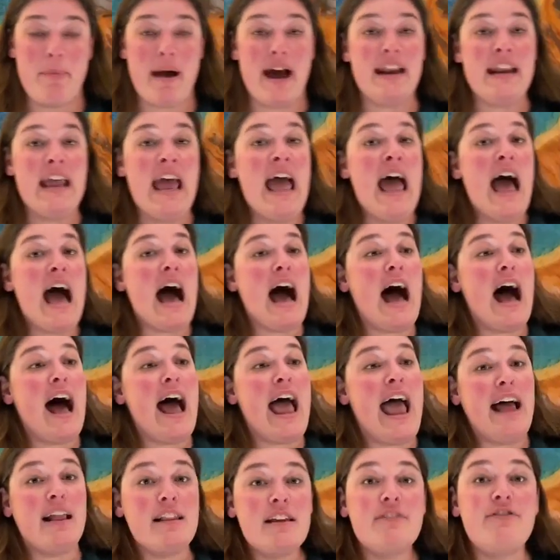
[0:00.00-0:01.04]
But
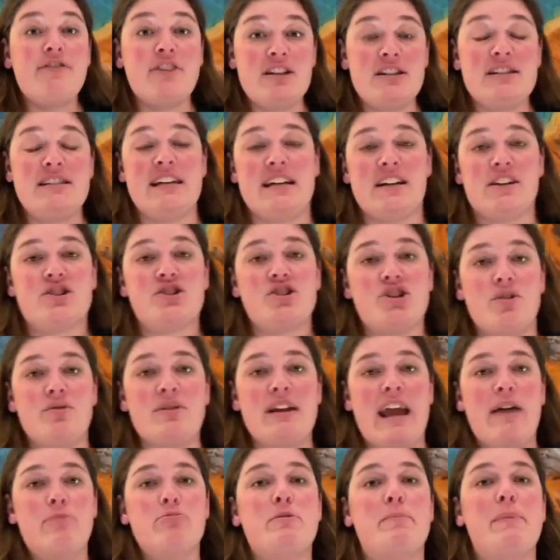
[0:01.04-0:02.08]
elephant deer, so
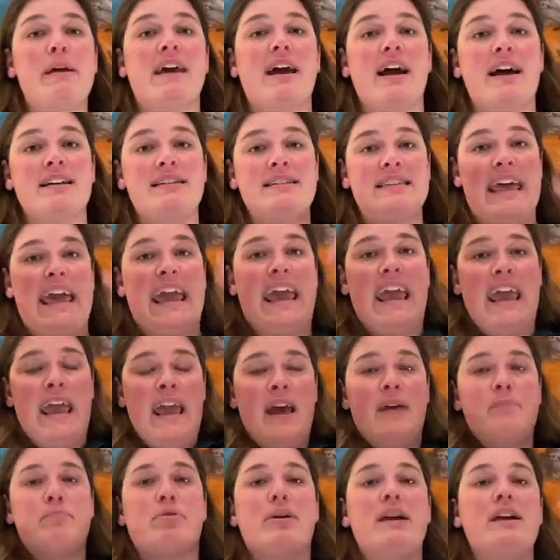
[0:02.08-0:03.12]
named because they
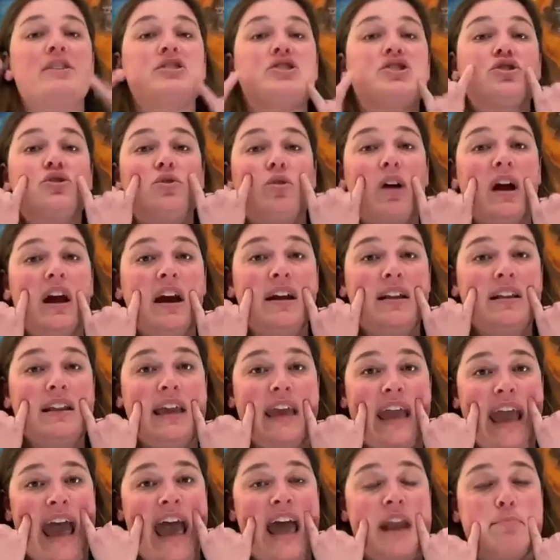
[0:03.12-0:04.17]

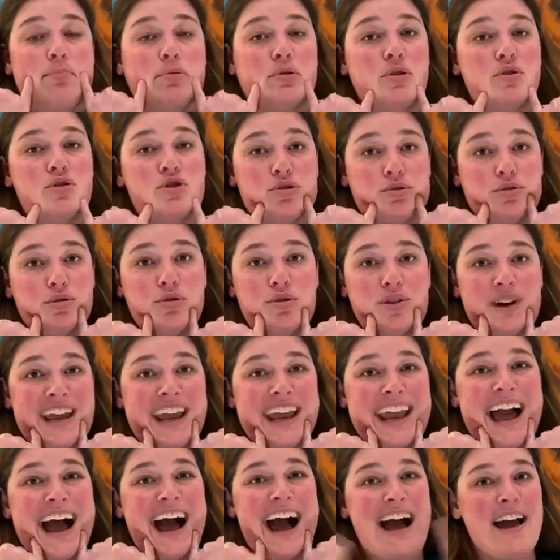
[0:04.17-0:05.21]
prehistorically had
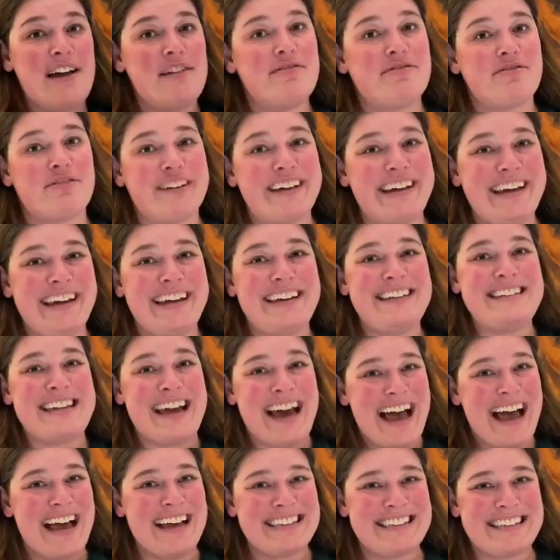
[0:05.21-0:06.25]
protruding ivory
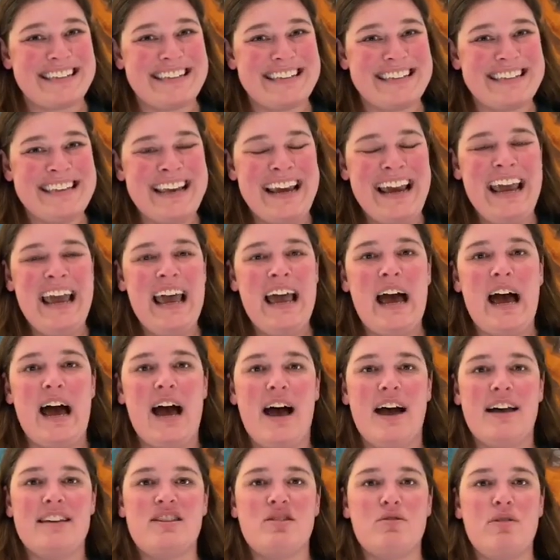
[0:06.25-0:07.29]
tusks.
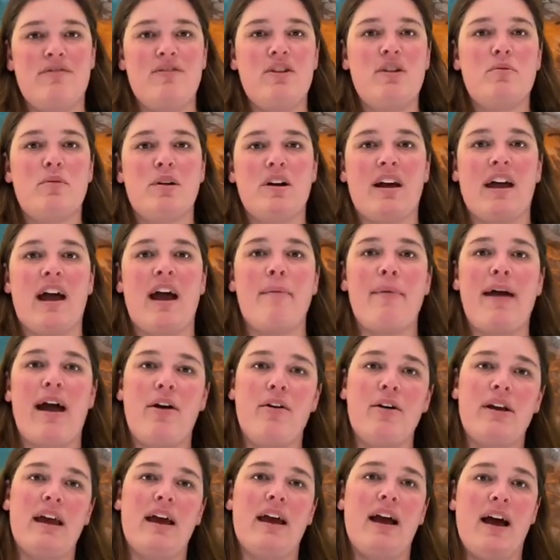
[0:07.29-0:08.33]
So if you were to come
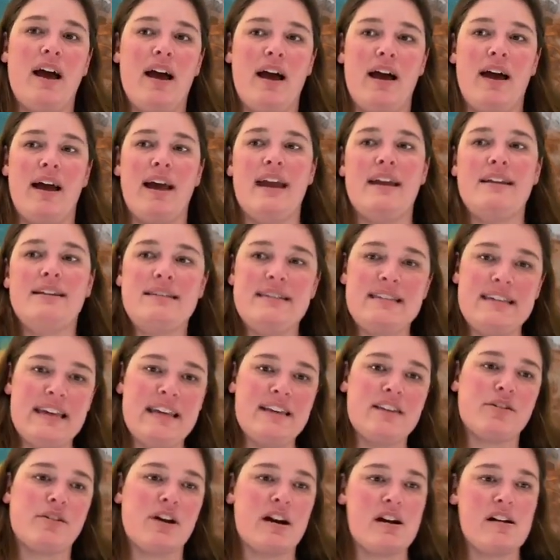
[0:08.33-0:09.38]
out and
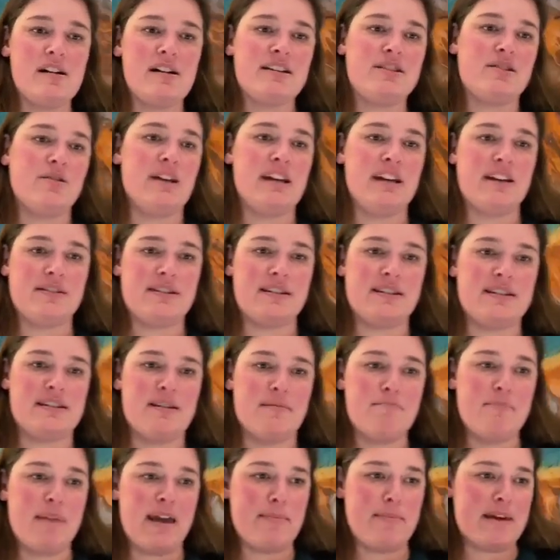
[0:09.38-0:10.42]
see the Greater Yellowstone
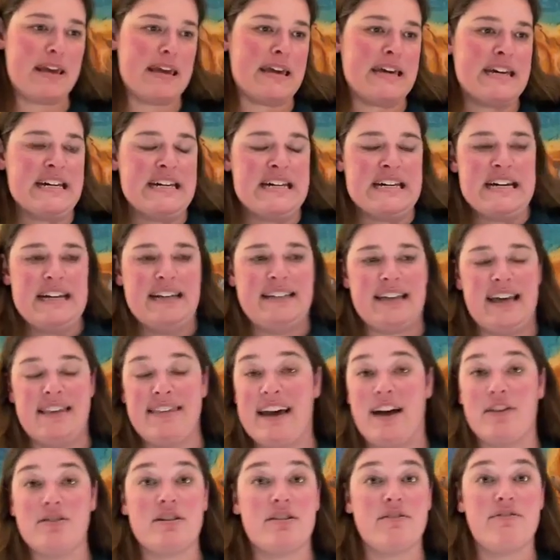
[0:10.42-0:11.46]
ecosystem maybe
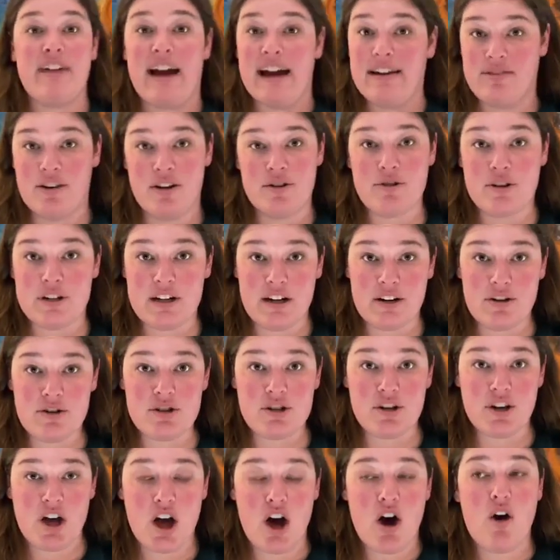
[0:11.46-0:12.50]
10,500 years
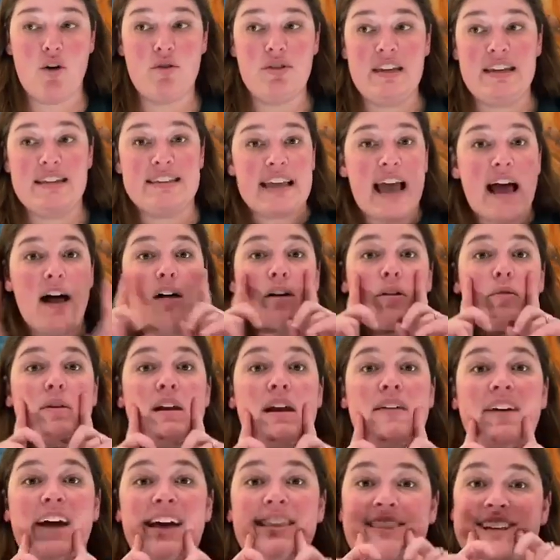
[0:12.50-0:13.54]
ago, these elk would
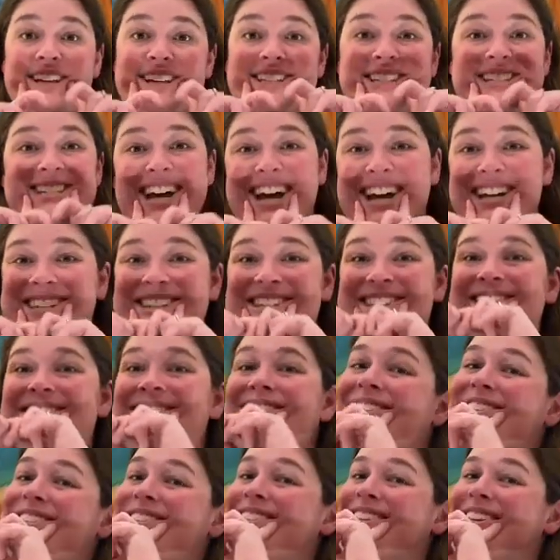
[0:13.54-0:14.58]
have had these tusks
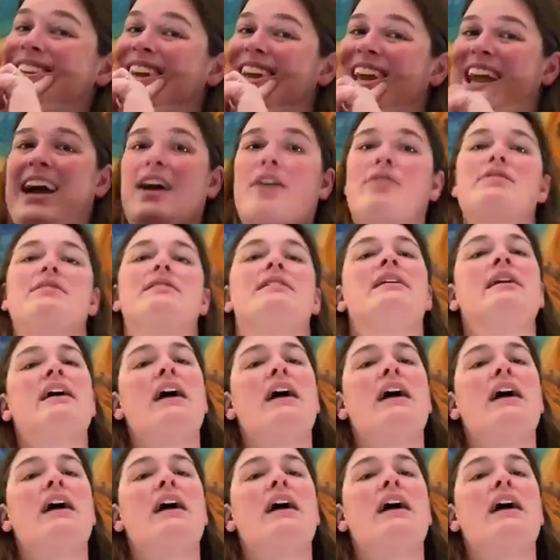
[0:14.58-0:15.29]
sticking out.